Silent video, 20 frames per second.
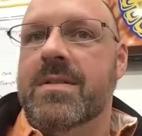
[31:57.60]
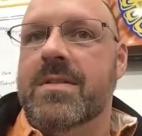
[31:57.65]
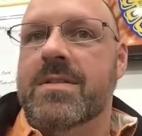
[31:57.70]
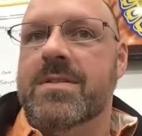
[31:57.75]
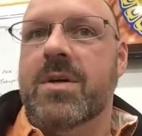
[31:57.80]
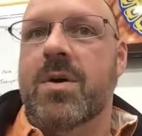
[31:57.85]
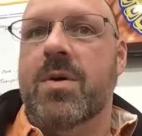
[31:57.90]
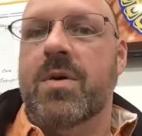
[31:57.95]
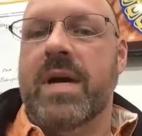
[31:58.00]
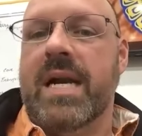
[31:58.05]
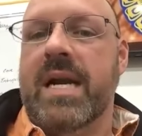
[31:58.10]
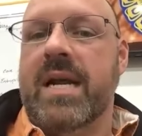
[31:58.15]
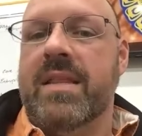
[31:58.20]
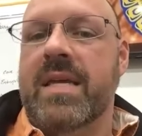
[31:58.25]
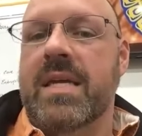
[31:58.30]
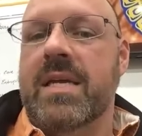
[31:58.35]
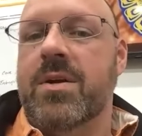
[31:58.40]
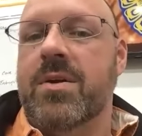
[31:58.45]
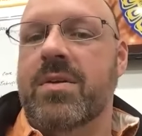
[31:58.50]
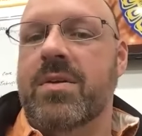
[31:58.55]
So, and I
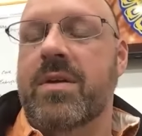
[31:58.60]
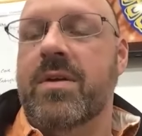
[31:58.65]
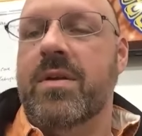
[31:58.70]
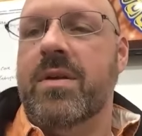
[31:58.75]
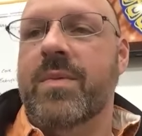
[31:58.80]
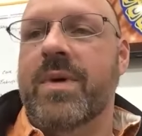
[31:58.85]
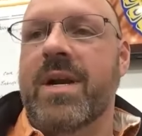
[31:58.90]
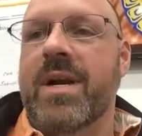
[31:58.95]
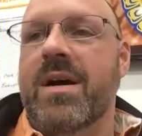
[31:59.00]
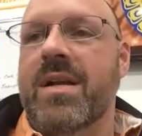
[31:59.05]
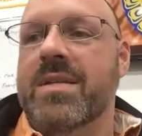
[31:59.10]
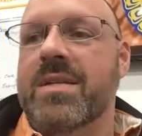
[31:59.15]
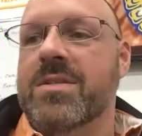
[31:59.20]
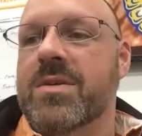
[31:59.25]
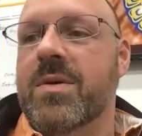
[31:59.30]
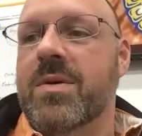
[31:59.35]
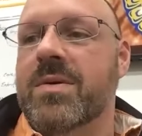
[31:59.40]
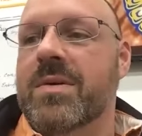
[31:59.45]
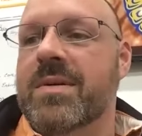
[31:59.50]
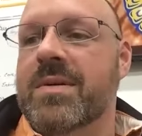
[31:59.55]
think you're the only one on,
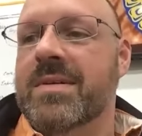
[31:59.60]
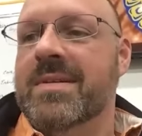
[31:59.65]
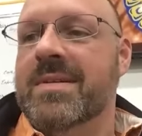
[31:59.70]
so.